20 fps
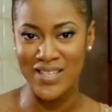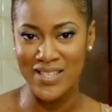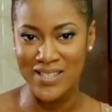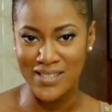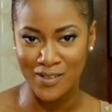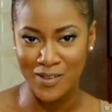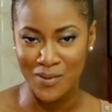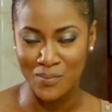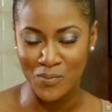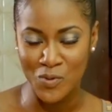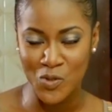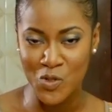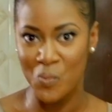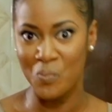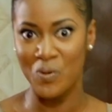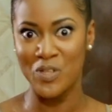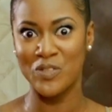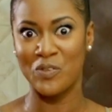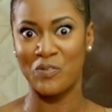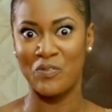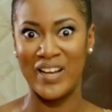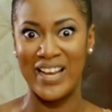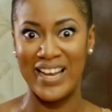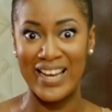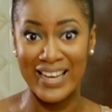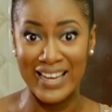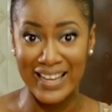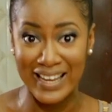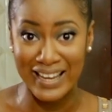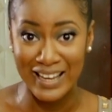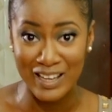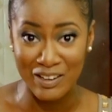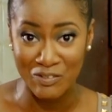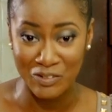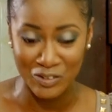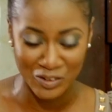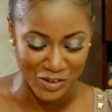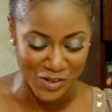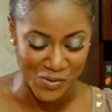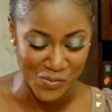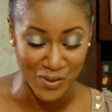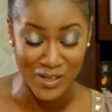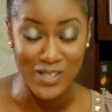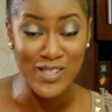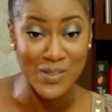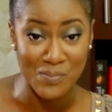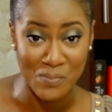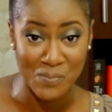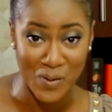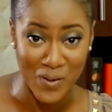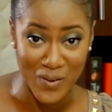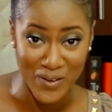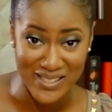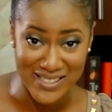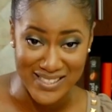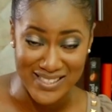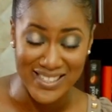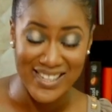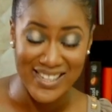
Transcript: it too much flavor in one spot.